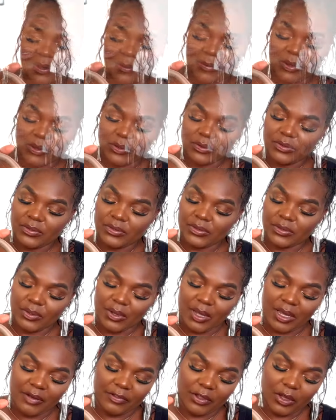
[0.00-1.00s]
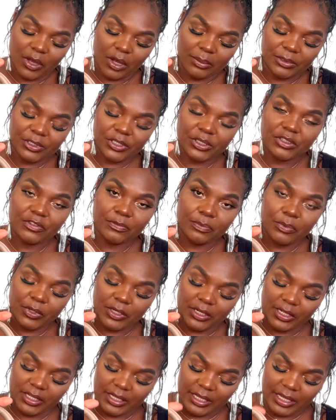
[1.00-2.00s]
because you have the option of putting
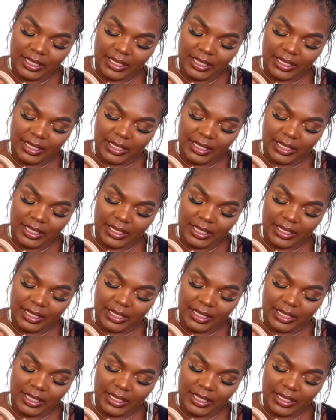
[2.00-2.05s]
it